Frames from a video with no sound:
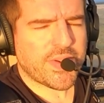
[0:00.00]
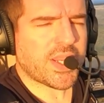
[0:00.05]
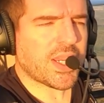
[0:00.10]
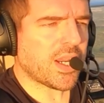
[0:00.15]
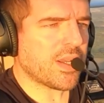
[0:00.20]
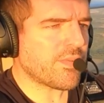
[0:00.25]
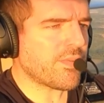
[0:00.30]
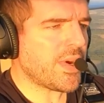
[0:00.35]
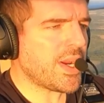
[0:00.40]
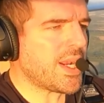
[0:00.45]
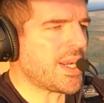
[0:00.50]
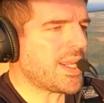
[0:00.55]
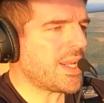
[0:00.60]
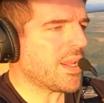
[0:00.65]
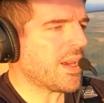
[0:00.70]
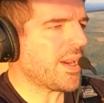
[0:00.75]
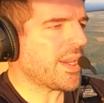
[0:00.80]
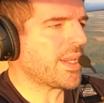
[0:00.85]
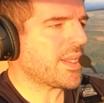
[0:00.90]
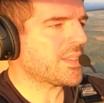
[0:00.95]
I think I'd
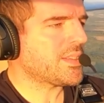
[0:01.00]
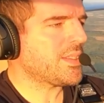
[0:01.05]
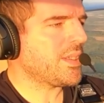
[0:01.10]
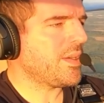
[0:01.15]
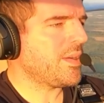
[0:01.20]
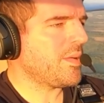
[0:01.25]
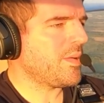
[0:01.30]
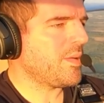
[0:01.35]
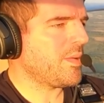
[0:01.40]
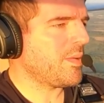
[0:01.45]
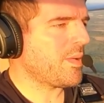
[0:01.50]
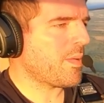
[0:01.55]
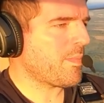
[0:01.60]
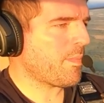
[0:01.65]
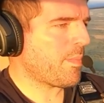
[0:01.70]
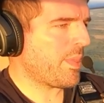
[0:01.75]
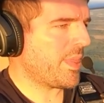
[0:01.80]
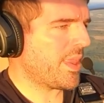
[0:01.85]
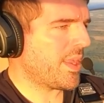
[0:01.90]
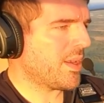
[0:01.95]
really like to
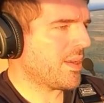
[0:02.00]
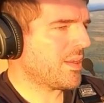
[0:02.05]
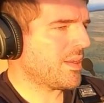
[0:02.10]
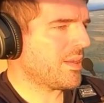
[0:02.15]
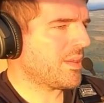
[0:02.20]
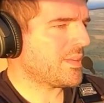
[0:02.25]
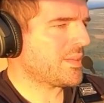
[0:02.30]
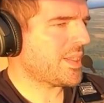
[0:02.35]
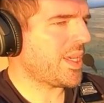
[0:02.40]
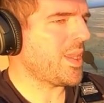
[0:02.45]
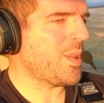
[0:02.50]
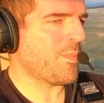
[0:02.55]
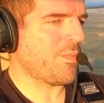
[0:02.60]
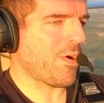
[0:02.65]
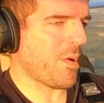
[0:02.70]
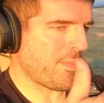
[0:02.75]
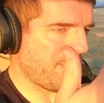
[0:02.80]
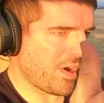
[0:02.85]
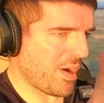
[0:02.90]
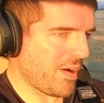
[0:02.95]
take
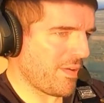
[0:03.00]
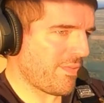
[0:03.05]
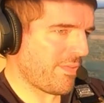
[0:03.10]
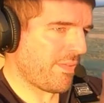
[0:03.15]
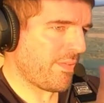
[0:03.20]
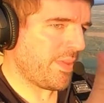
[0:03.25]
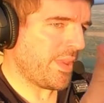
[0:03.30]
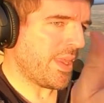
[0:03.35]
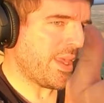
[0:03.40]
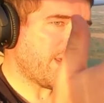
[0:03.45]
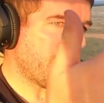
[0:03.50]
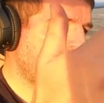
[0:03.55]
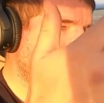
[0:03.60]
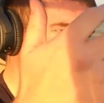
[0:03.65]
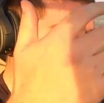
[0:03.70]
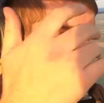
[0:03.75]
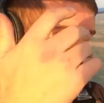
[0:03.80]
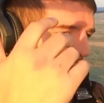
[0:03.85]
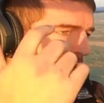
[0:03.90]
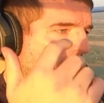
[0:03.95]
the pop off
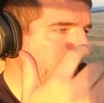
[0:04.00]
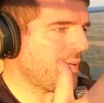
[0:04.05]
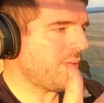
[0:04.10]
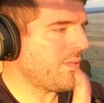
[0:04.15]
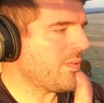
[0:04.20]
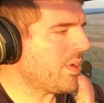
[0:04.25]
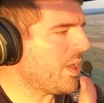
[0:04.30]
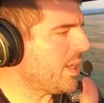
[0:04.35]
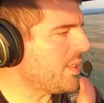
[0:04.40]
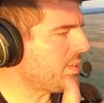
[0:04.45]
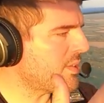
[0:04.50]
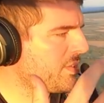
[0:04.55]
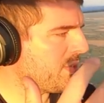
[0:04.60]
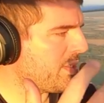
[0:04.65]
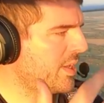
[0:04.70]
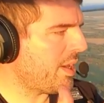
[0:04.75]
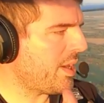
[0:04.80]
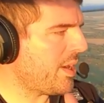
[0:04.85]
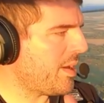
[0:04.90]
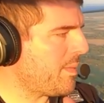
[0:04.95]
and do like
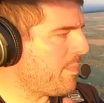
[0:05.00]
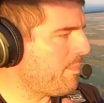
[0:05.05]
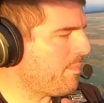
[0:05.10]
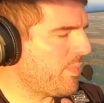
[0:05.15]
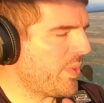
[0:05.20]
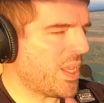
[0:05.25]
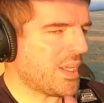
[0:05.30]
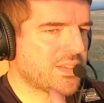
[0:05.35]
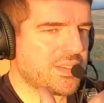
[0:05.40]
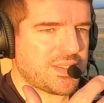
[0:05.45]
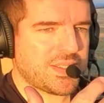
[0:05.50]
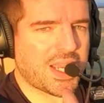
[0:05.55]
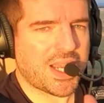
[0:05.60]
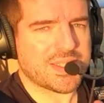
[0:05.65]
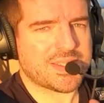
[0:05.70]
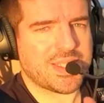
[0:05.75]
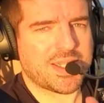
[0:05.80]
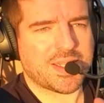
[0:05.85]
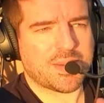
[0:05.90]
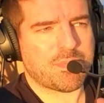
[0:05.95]
just a, a
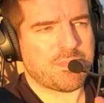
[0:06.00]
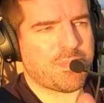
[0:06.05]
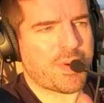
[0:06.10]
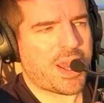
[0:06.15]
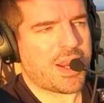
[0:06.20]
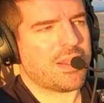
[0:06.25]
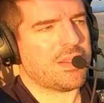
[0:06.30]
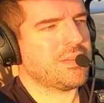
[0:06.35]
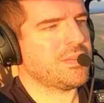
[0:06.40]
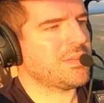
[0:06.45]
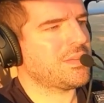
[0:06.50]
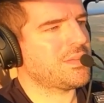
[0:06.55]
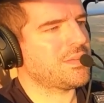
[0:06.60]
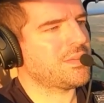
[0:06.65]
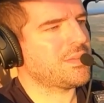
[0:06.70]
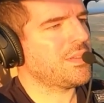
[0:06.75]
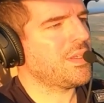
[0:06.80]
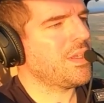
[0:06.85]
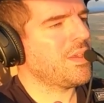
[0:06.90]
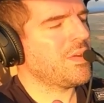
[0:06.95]
static balance
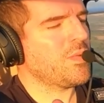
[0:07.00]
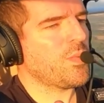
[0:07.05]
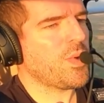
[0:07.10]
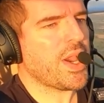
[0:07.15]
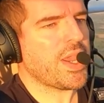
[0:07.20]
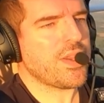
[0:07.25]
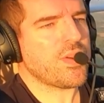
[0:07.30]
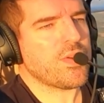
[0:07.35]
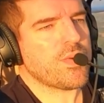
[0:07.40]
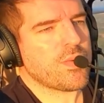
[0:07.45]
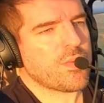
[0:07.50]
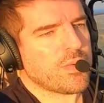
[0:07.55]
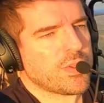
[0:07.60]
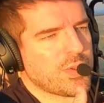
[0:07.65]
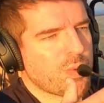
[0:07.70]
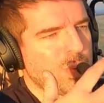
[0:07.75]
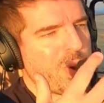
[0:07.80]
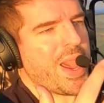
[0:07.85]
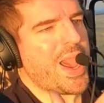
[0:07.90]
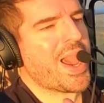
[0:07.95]
where you,
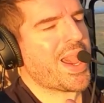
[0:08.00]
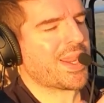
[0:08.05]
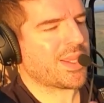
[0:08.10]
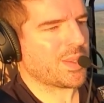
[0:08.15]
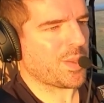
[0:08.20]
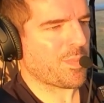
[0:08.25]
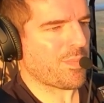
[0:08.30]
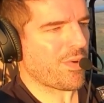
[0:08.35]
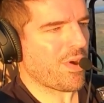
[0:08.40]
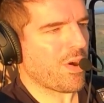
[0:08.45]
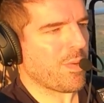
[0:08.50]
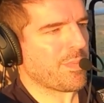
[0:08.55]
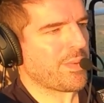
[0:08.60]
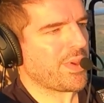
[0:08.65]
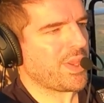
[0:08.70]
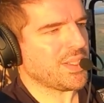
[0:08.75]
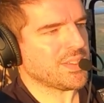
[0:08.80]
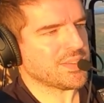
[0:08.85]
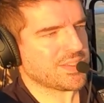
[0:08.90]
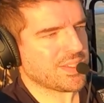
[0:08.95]
you hang the prop
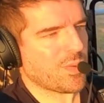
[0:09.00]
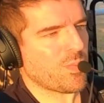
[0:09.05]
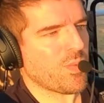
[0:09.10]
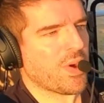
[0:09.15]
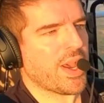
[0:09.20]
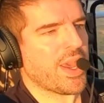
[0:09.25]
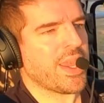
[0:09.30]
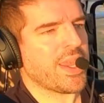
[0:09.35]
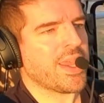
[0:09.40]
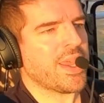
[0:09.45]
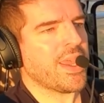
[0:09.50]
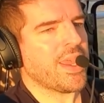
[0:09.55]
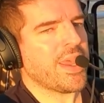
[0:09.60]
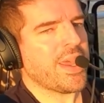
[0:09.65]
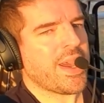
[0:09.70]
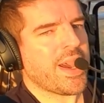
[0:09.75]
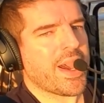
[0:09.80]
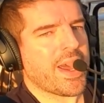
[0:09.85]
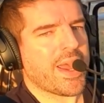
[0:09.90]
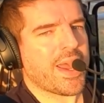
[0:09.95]
in some way,
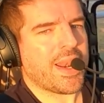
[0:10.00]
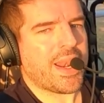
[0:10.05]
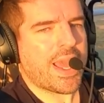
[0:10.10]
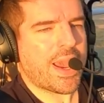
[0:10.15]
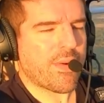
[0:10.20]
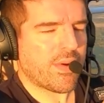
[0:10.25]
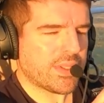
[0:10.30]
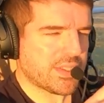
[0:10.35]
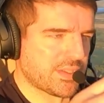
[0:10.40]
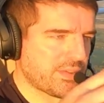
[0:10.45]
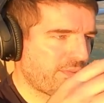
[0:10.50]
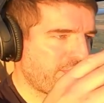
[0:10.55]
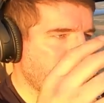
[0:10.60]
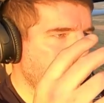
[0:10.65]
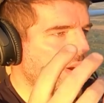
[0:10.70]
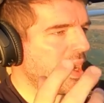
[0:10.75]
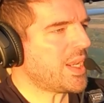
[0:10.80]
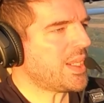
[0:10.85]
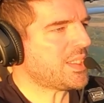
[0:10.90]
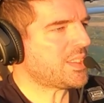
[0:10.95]
allow it to
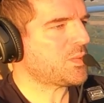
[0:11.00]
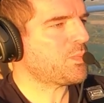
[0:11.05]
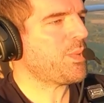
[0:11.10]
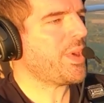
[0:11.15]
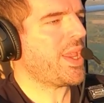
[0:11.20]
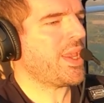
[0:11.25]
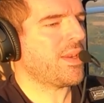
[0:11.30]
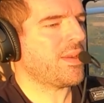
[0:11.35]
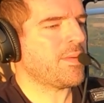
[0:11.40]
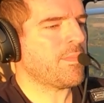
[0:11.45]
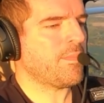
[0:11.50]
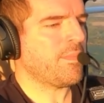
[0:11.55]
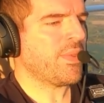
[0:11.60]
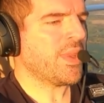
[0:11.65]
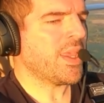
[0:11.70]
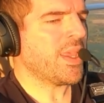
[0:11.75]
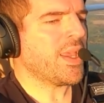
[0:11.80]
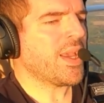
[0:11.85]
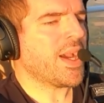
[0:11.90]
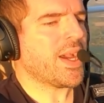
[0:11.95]
freely spin,
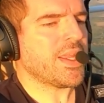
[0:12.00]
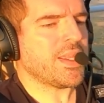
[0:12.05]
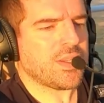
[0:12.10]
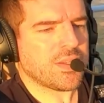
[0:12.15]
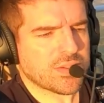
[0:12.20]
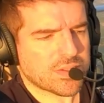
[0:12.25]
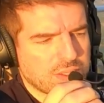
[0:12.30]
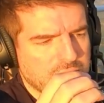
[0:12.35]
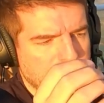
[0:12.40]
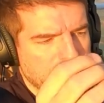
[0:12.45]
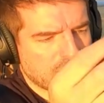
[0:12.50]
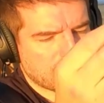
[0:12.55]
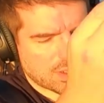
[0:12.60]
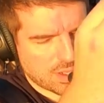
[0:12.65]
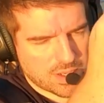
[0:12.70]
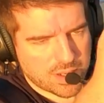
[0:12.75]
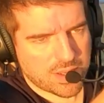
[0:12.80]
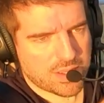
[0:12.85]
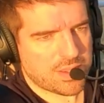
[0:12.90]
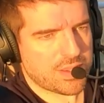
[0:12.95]
and you,
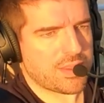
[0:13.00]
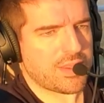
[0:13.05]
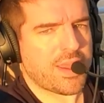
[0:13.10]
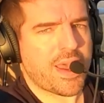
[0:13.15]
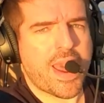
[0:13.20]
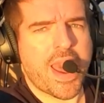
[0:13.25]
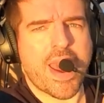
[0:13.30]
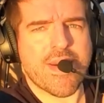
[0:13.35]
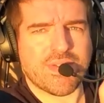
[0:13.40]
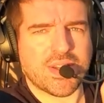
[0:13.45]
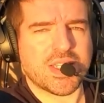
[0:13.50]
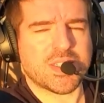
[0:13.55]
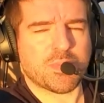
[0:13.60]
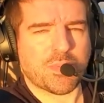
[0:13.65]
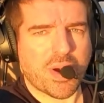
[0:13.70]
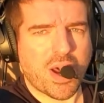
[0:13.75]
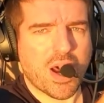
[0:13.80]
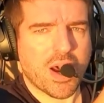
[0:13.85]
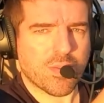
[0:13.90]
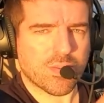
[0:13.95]
the, the
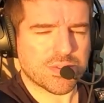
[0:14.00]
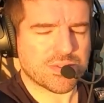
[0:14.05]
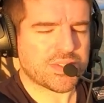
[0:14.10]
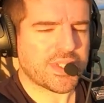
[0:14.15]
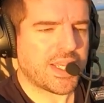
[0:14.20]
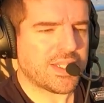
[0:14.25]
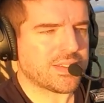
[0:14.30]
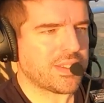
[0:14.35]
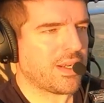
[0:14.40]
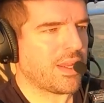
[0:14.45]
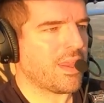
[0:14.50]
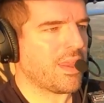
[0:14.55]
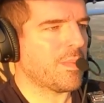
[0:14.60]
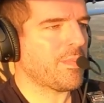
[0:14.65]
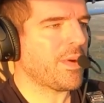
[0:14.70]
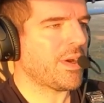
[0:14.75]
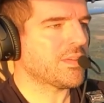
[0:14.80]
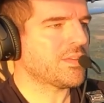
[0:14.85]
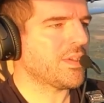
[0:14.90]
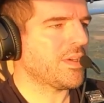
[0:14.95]
heaviest part will settle
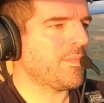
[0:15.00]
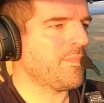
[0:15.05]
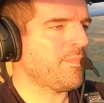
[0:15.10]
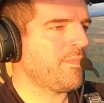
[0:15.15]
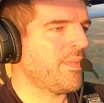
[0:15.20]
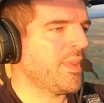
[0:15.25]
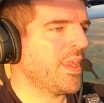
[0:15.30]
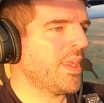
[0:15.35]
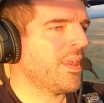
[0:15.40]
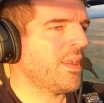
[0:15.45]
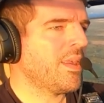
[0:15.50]
at the bottom